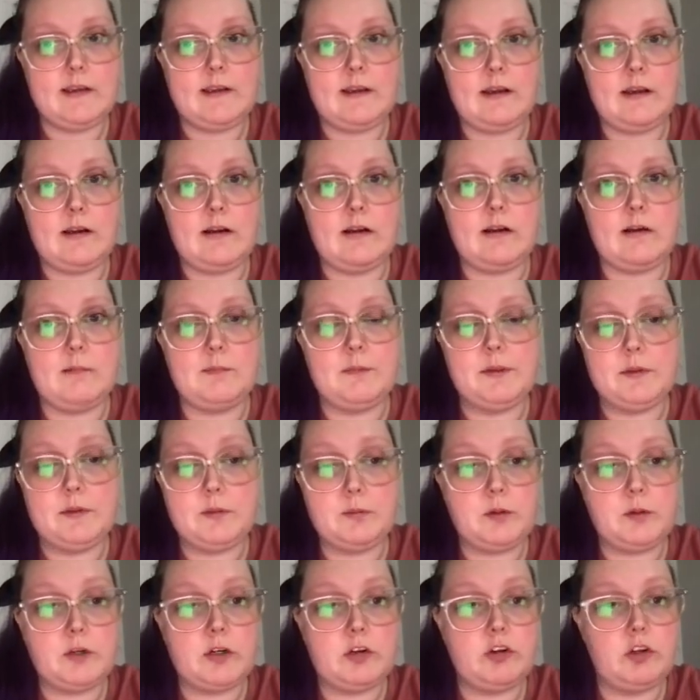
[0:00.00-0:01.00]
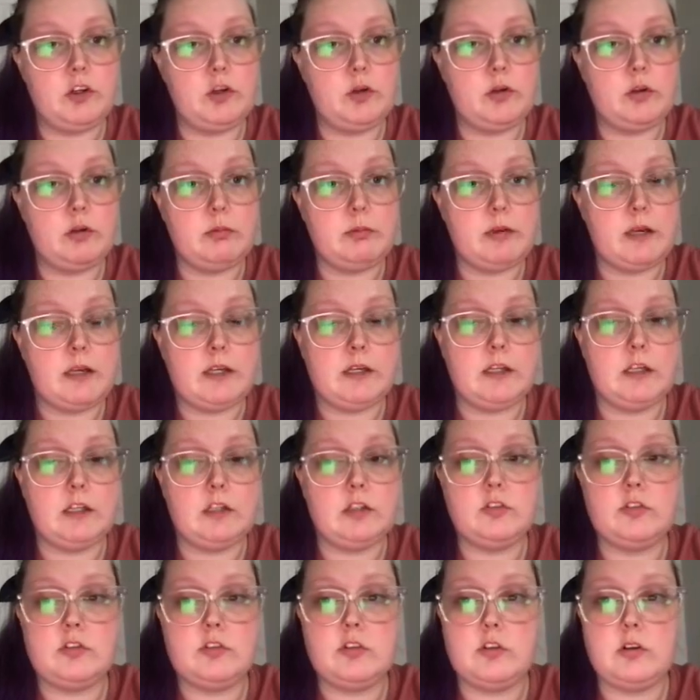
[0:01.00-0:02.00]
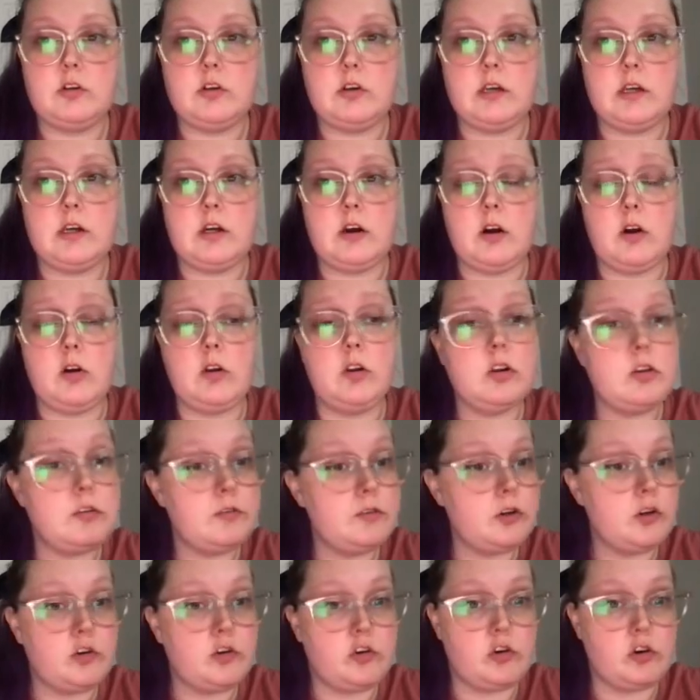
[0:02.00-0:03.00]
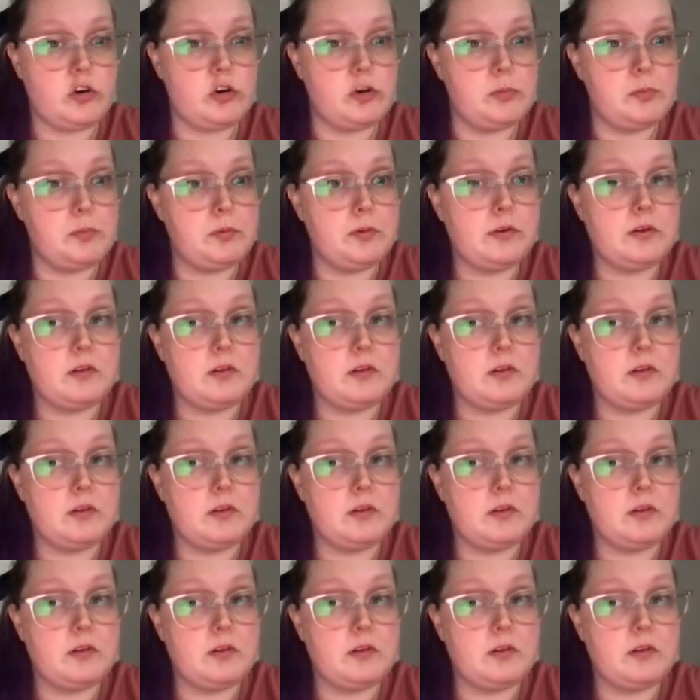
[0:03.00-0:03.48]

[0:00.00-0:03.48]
It's where you can manage all of your groups.